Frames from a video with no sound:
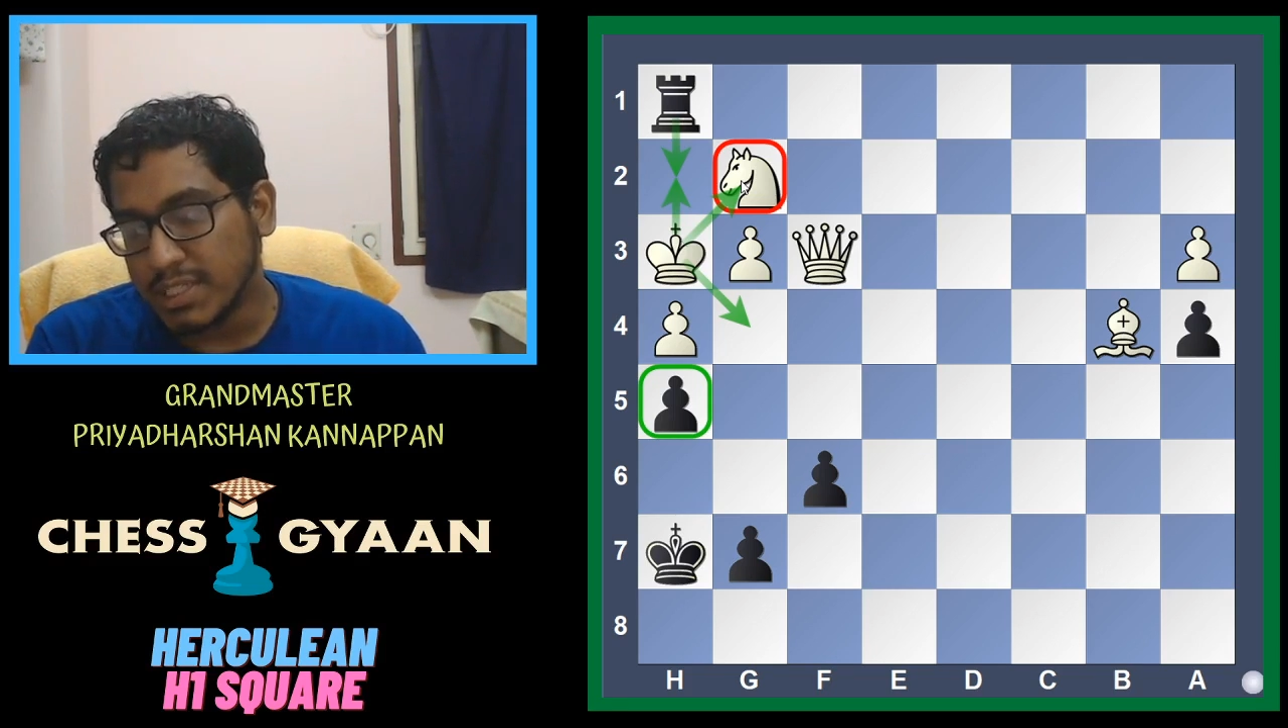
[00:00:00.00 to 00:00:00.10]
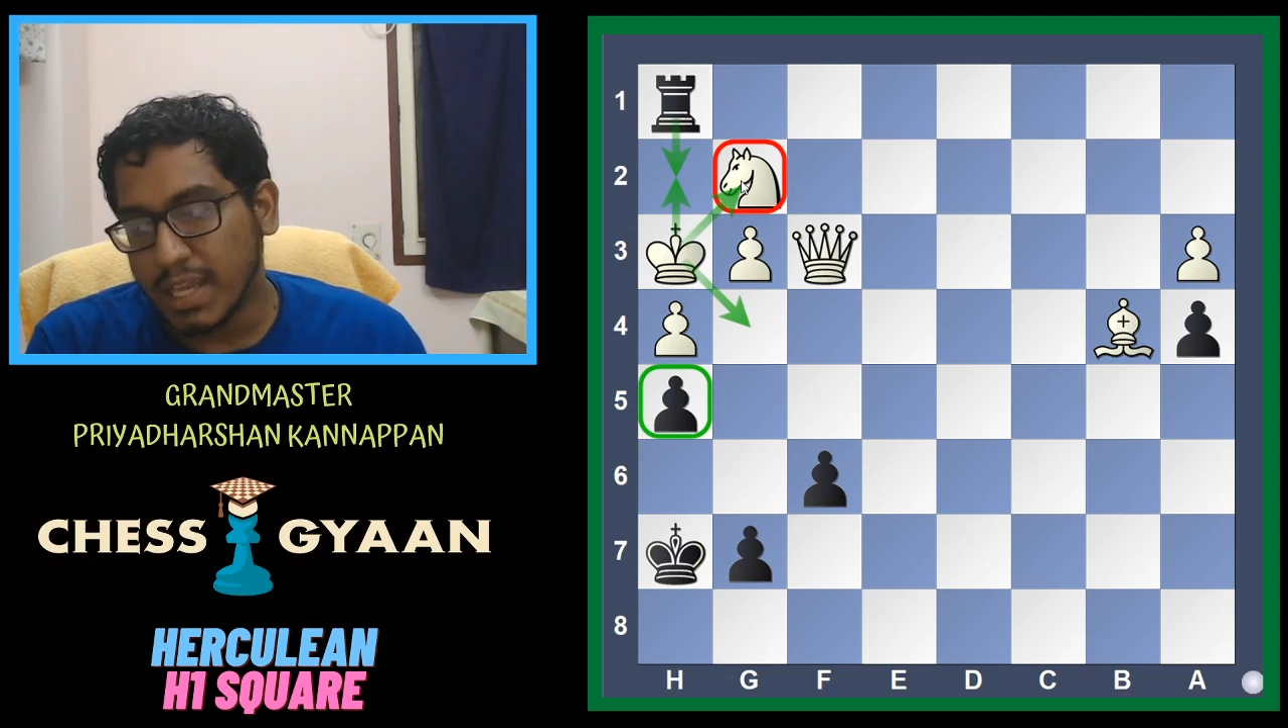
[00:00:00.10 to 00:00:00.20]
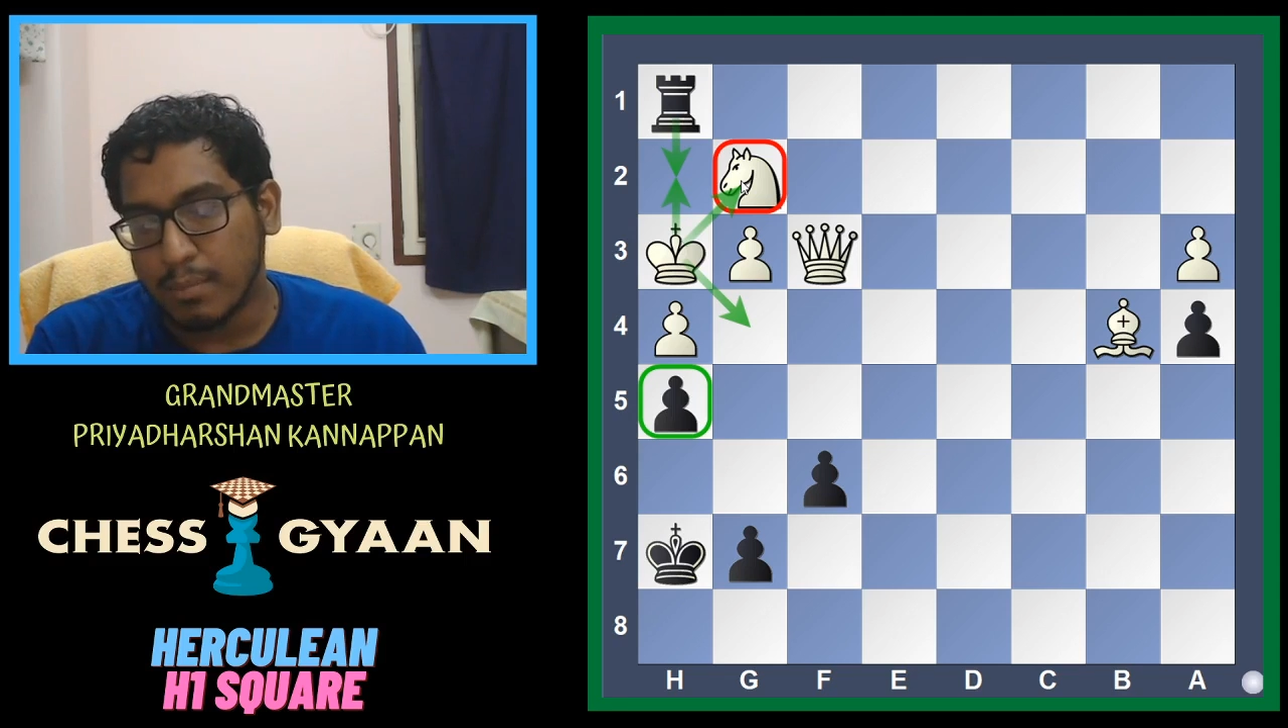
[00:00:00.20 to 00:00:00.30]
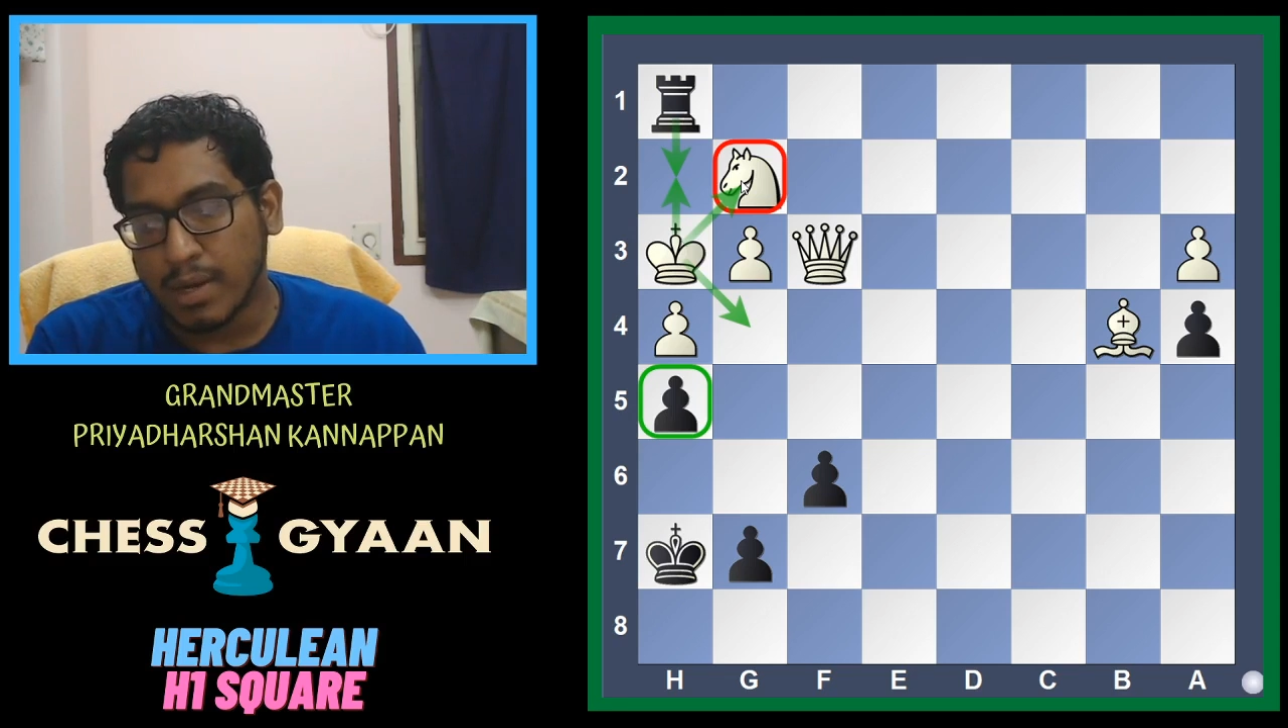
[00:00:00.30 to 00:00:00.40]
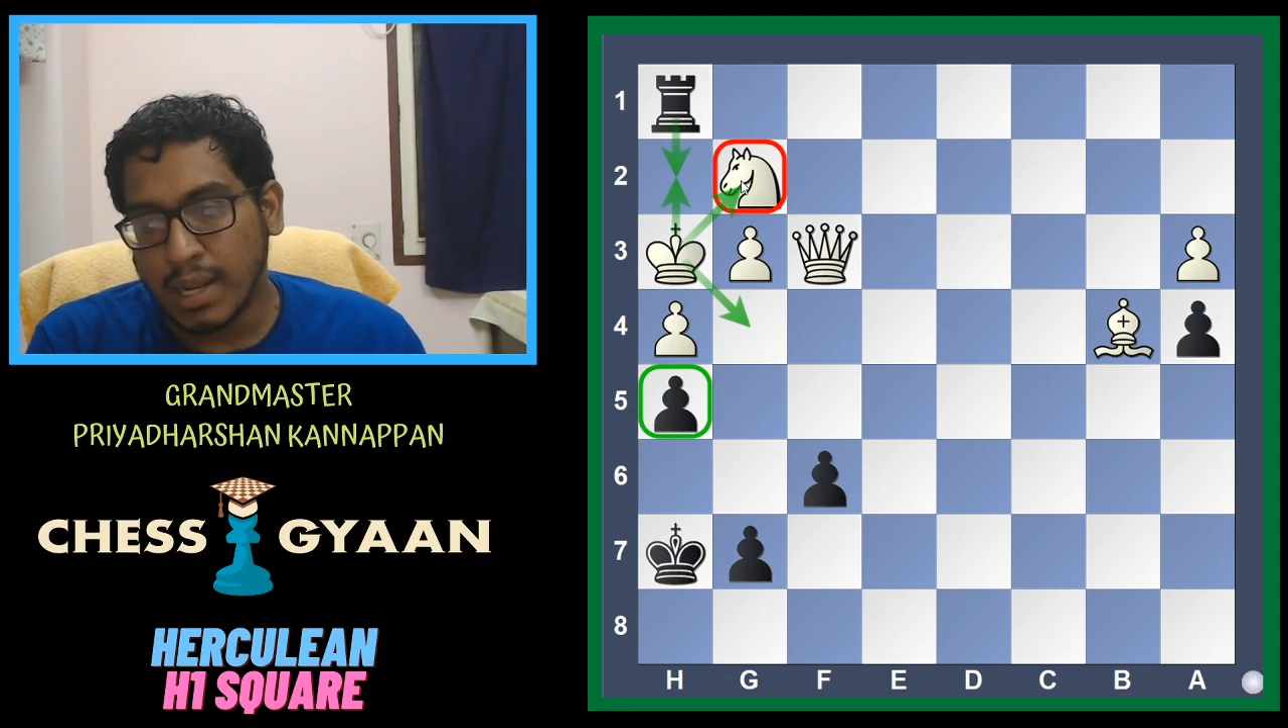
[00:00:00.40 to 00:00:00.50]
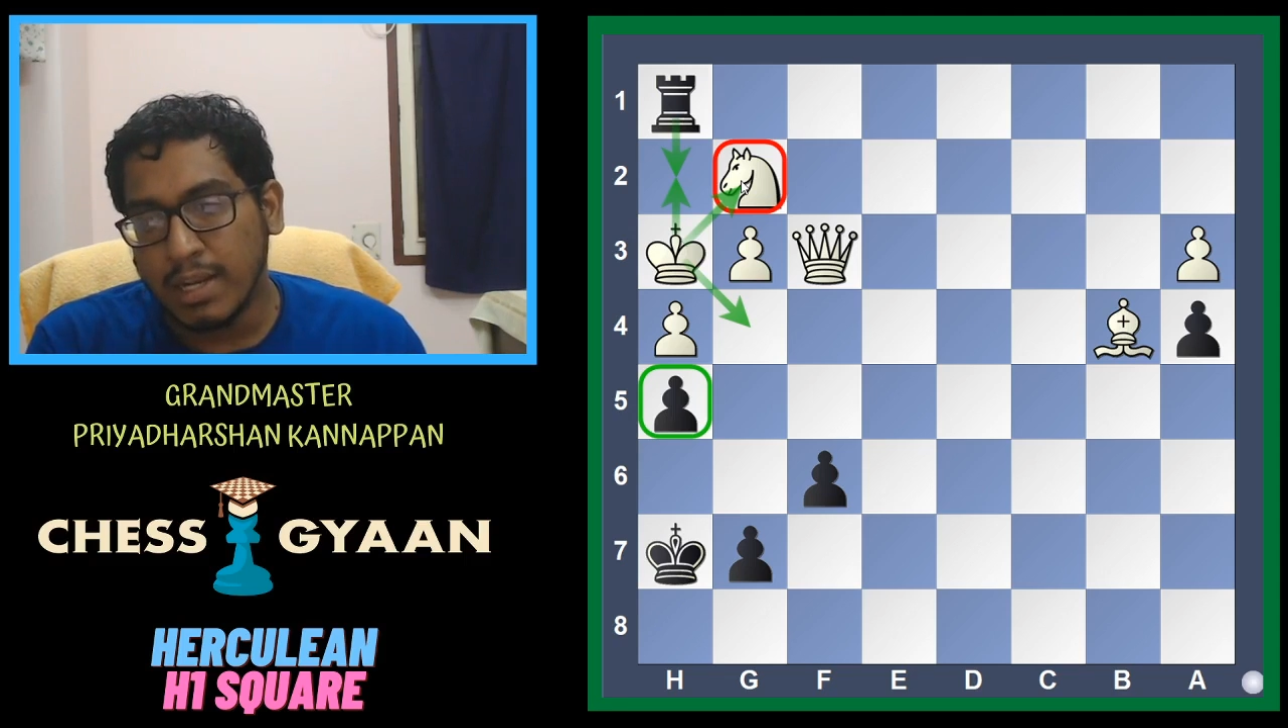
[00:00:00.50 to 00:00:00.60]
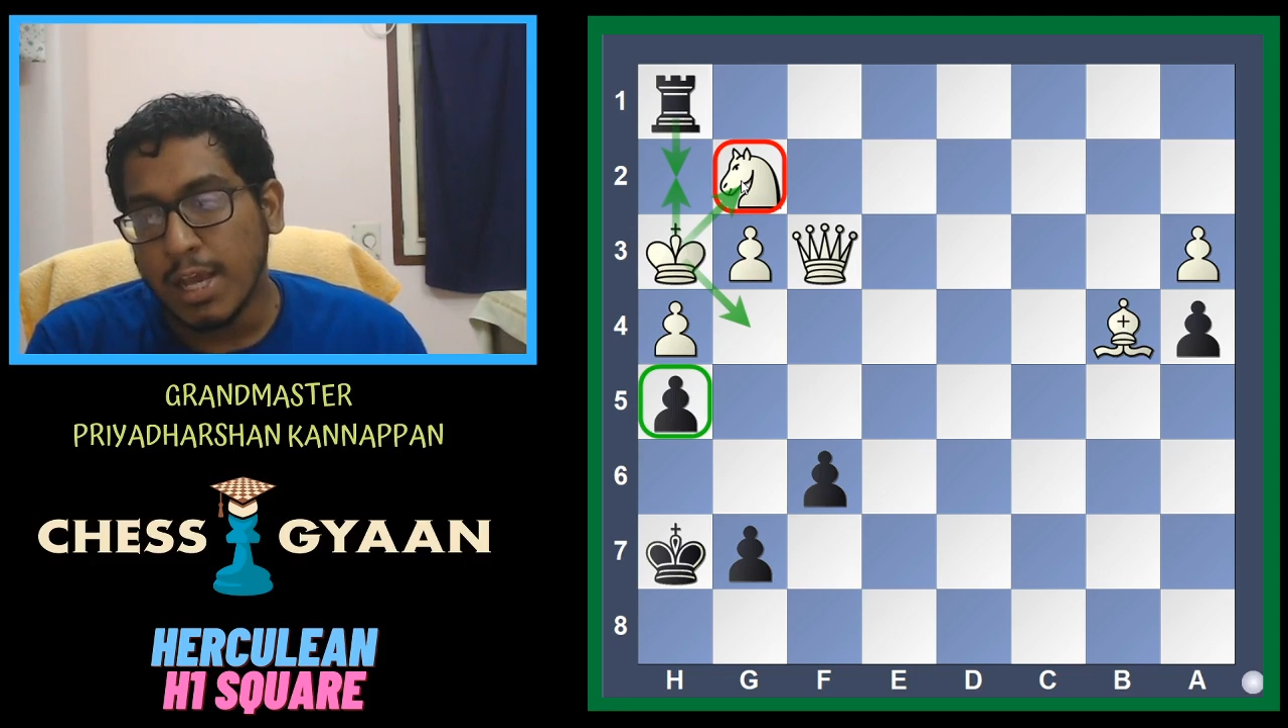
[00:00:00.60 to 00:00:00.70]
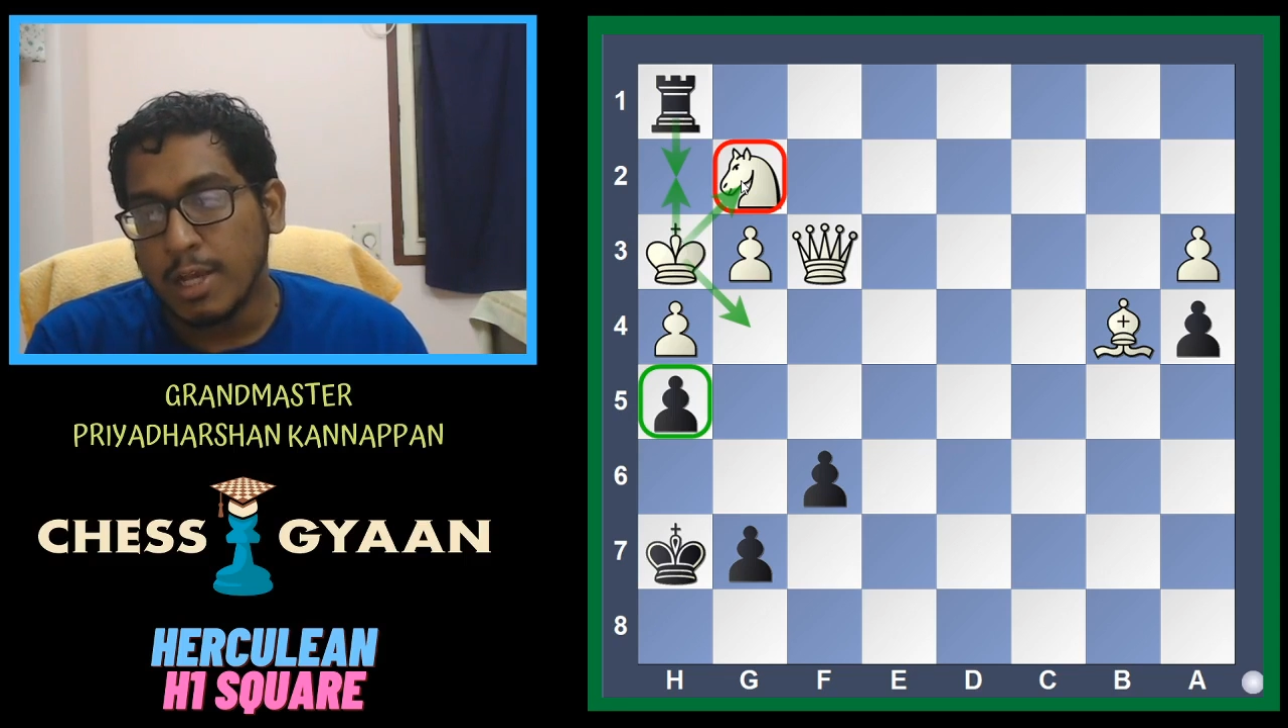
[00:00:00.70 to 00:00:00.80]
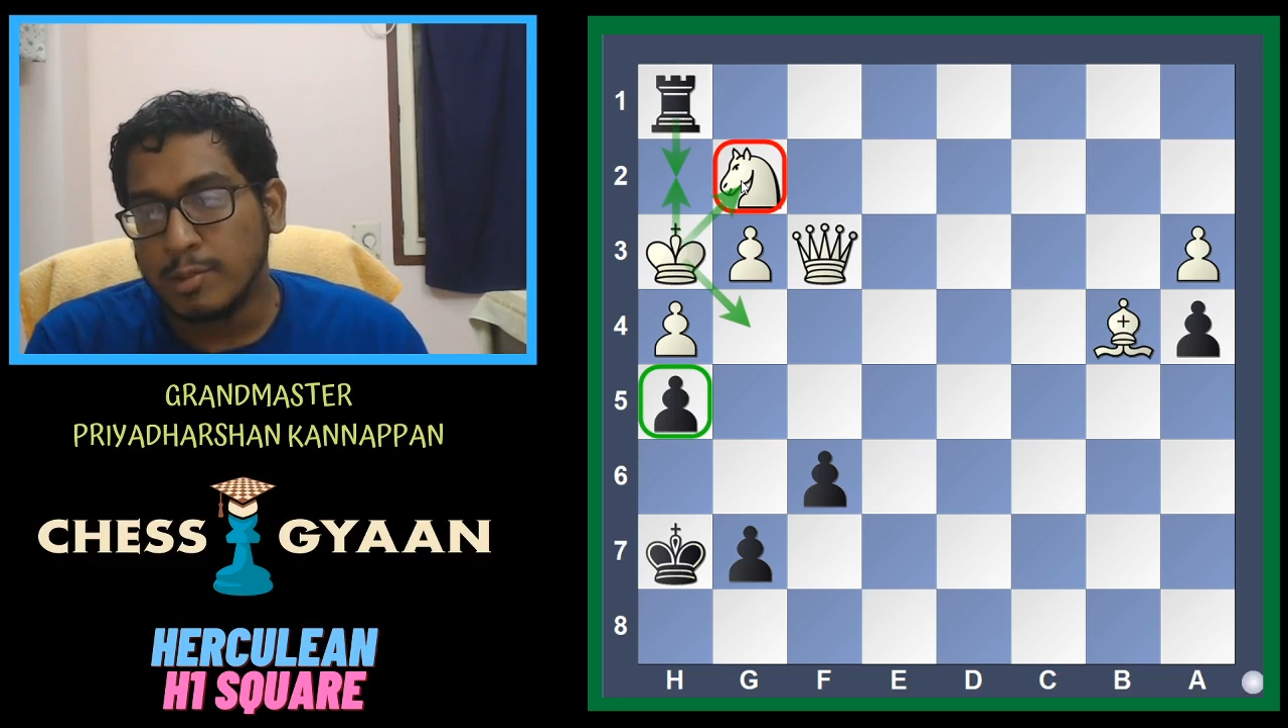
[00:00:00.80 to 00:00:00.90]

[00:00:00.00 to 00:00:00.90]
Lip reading: game, right?